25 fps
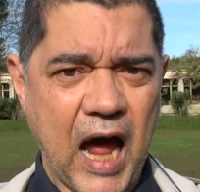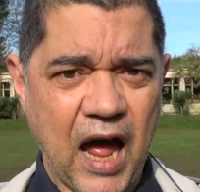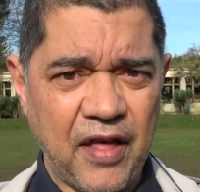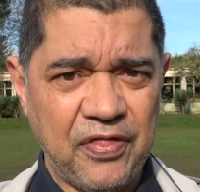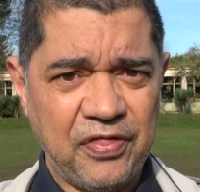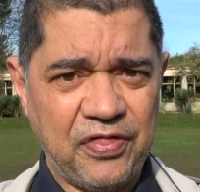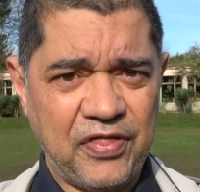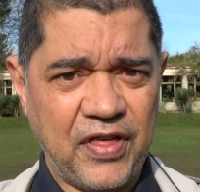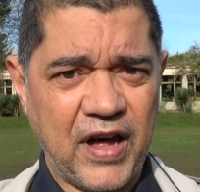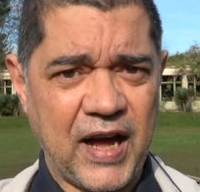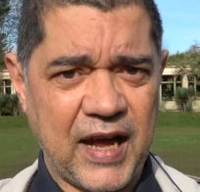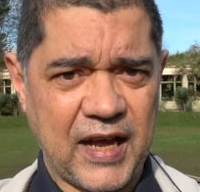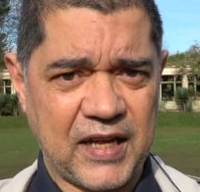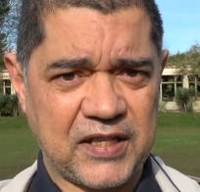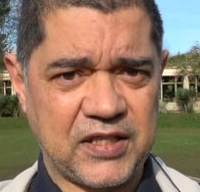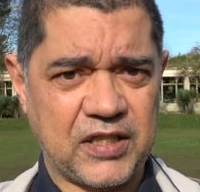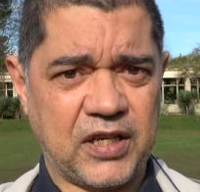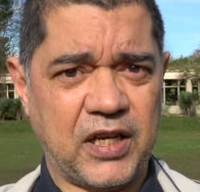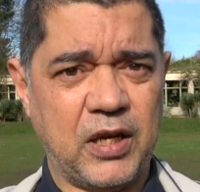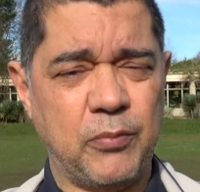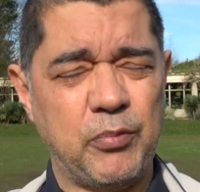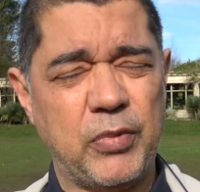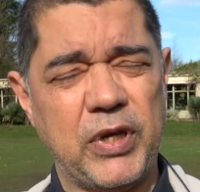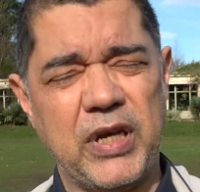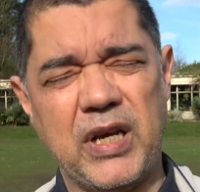and
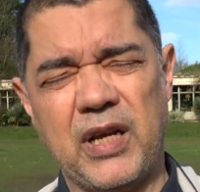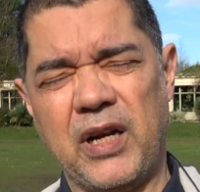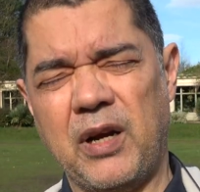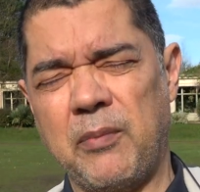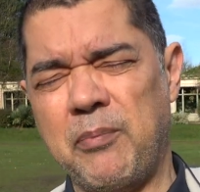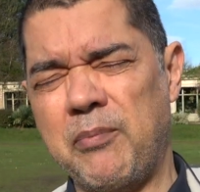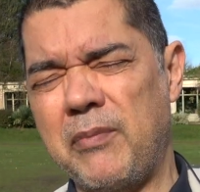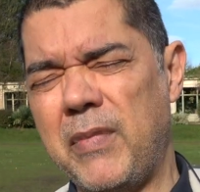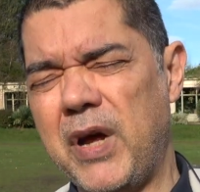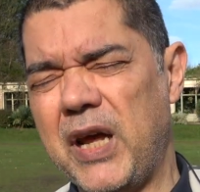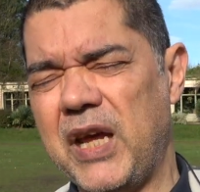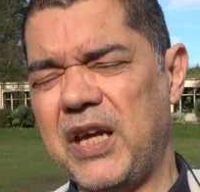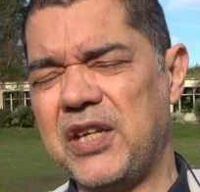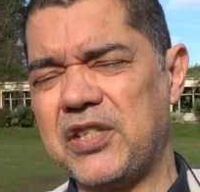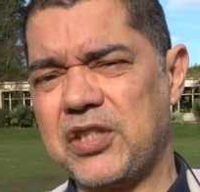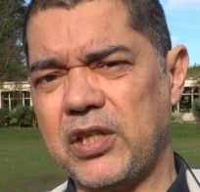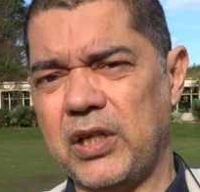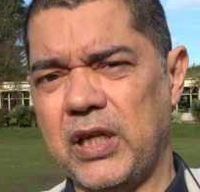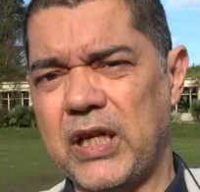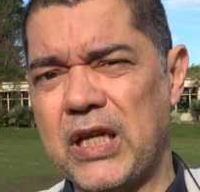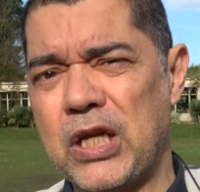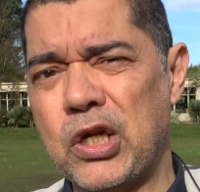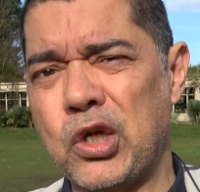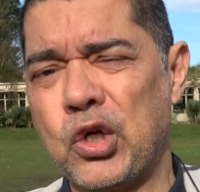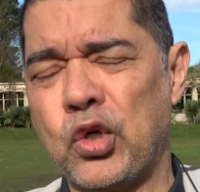that can be an
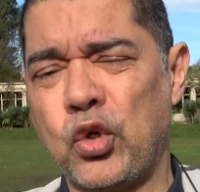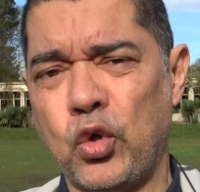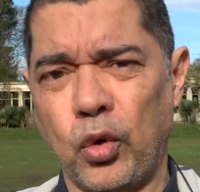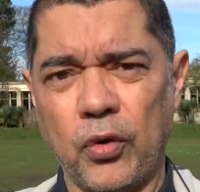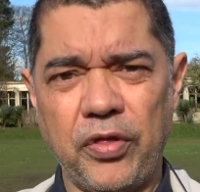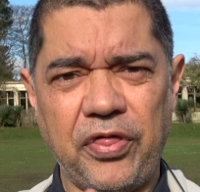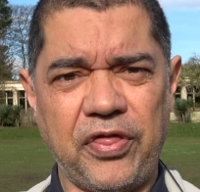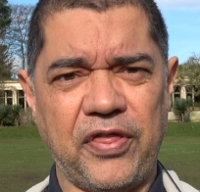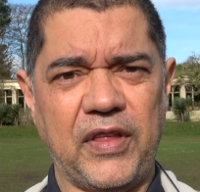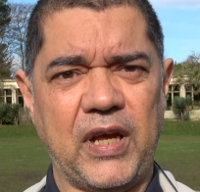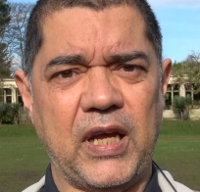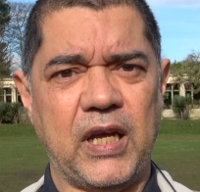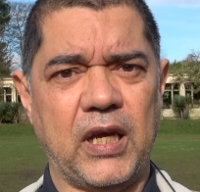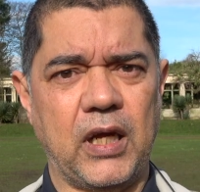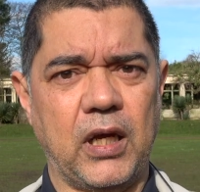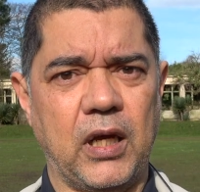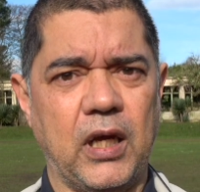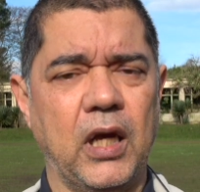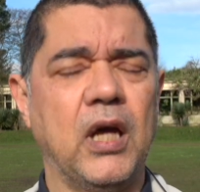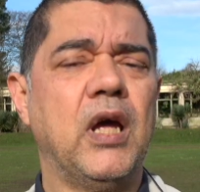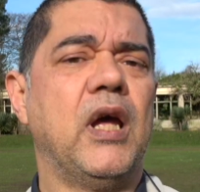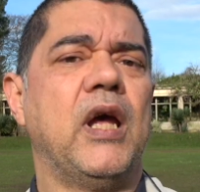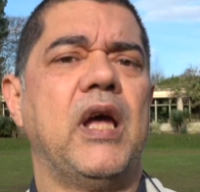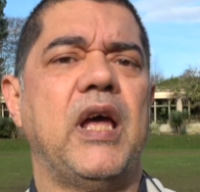amazingly good thing